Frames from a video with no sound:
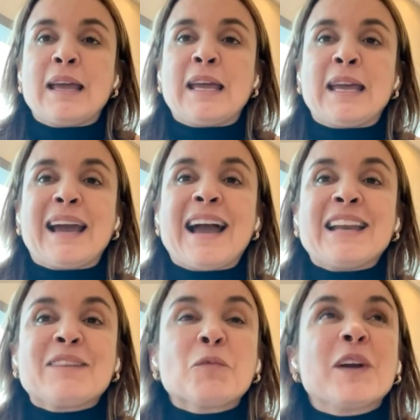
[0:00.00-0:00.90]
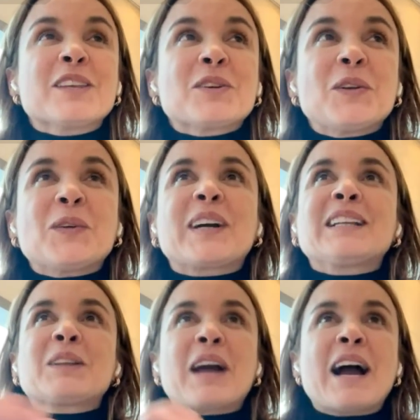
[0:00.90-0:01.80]
And when you look
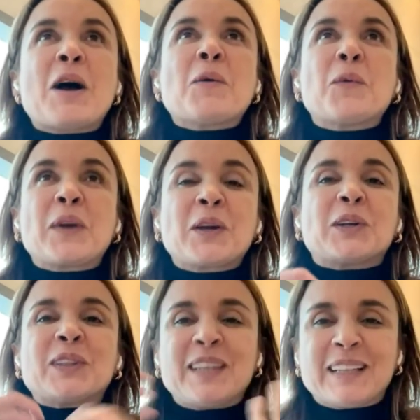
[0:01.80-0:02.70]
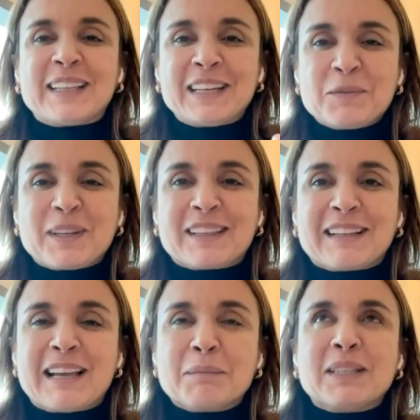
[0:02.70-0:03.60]
at how we are dealing with
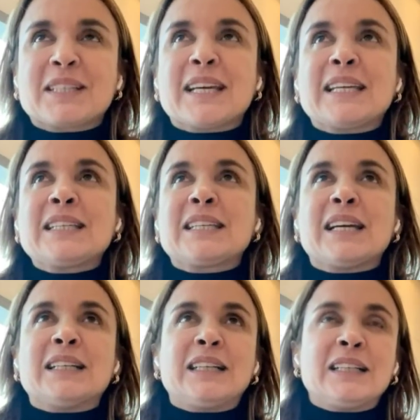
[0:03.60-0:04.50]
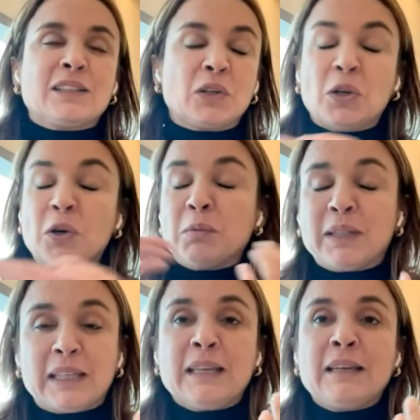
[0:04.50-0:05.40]
climate change
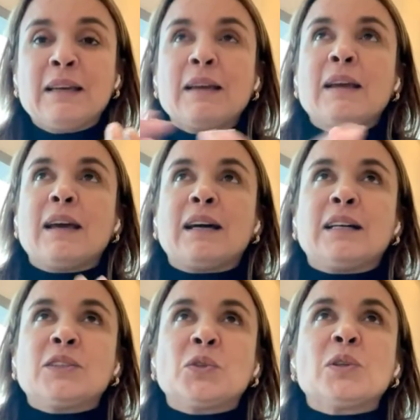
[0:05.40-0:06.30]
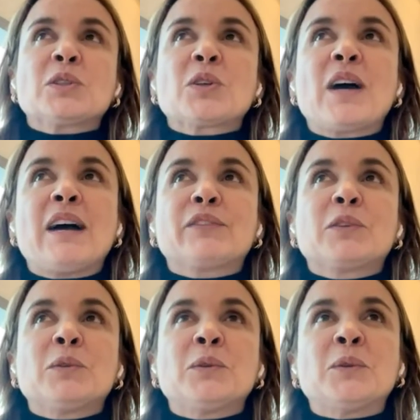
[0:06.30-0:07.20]
globally, you also have
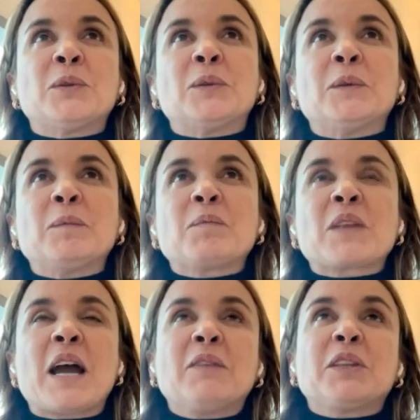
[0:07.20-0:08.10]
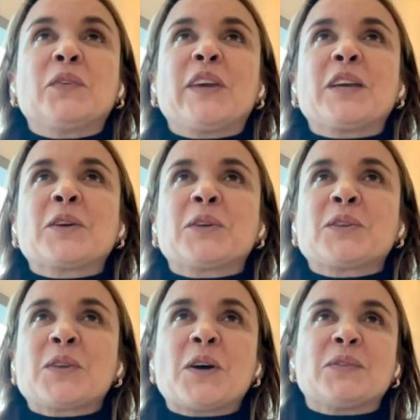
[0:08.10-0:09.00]
to have the
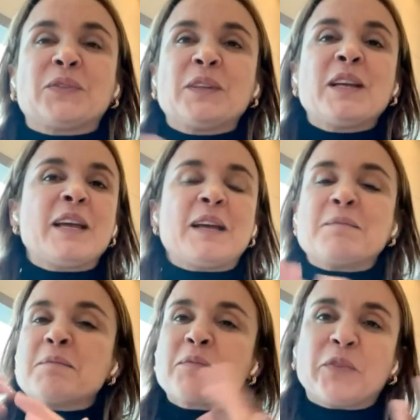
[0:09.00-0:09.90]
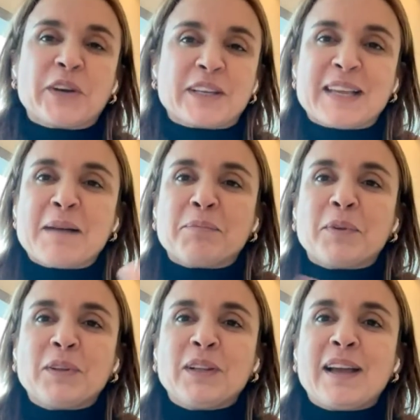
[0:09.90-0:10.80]
figures of, for
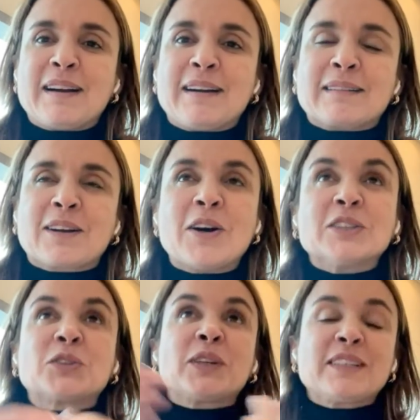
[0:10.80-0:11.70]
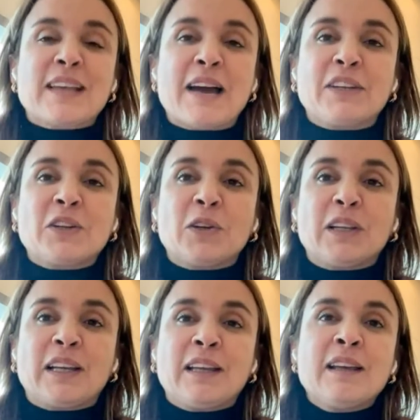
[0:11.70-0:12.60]
example, countries having
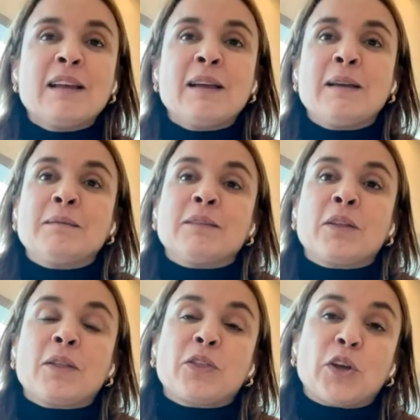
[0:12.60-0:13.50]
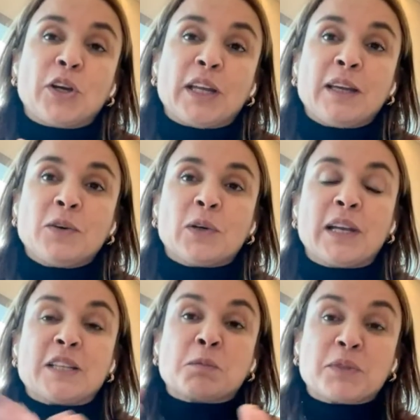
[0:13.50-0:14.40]
only
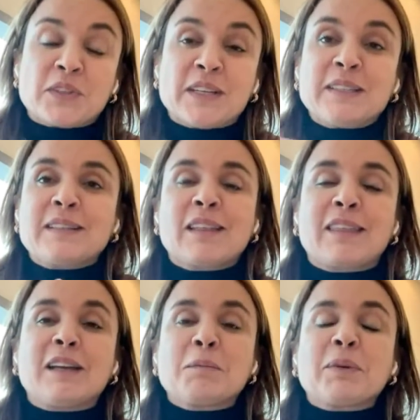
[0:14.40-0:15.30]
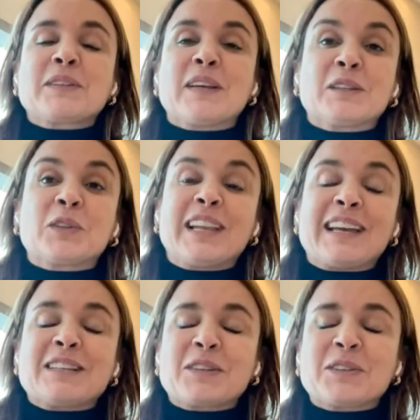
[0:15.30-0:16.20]
30% or
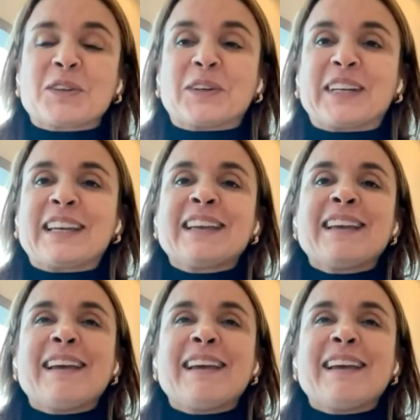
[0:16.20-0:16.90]
less, sorry,